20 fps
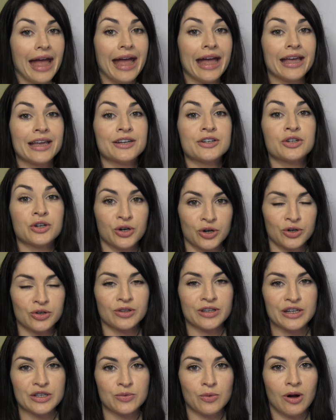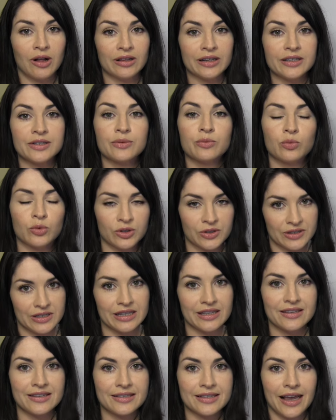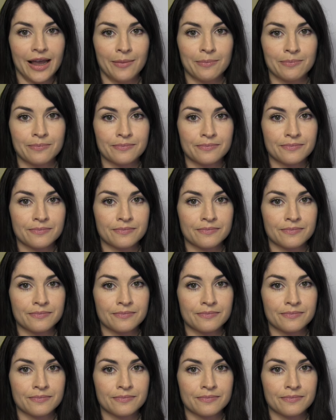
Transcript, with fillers: And Curly's wallet will see the same.